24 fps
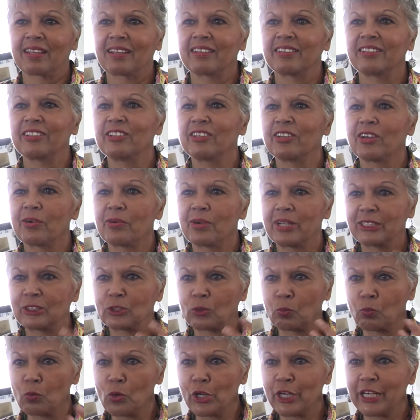You know, it's
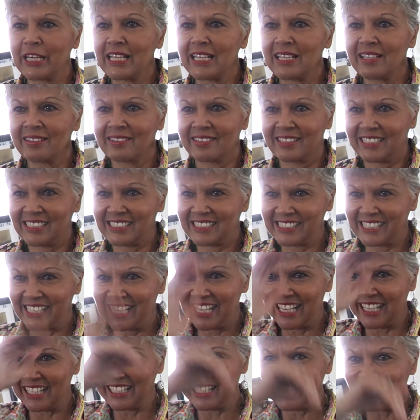woody, it's
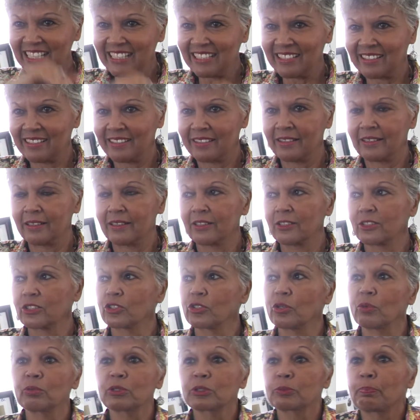hilly,
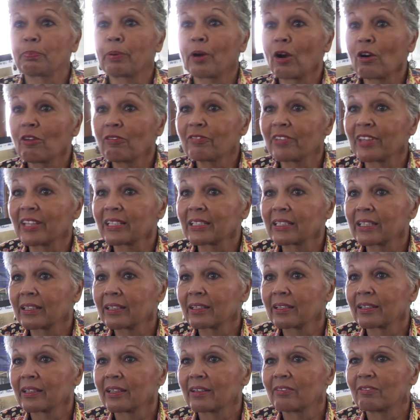so it was perfect
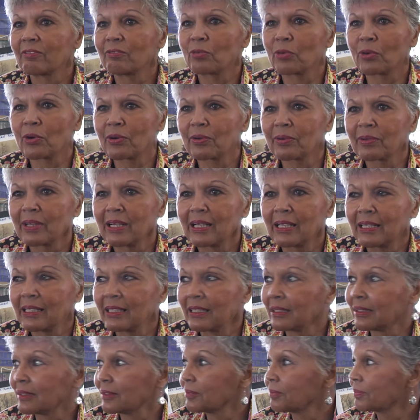for
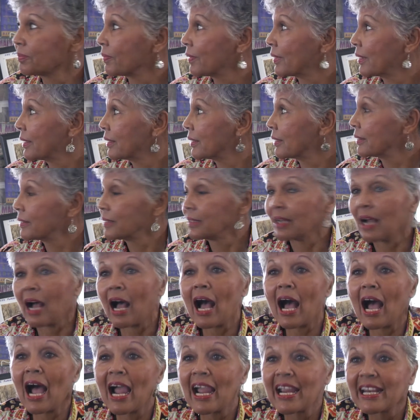
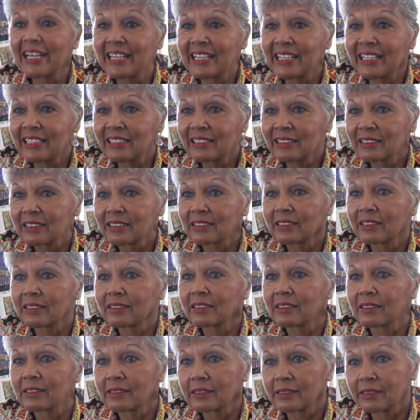hiding
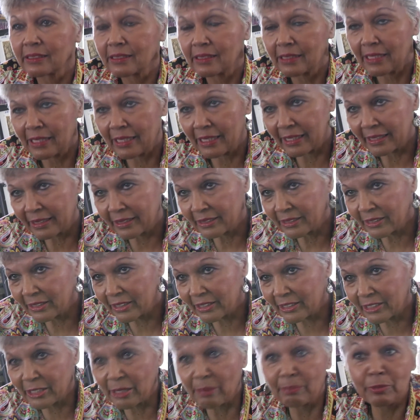and
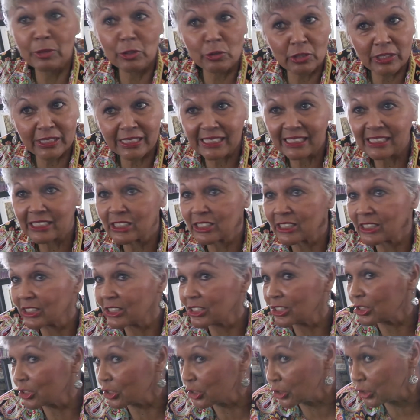communities
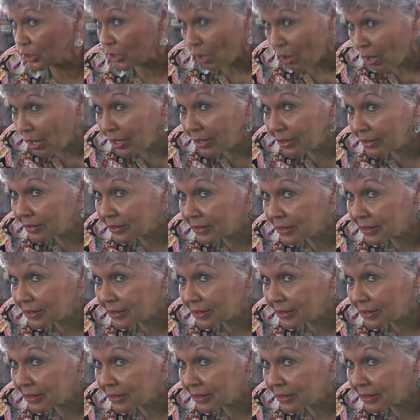to start.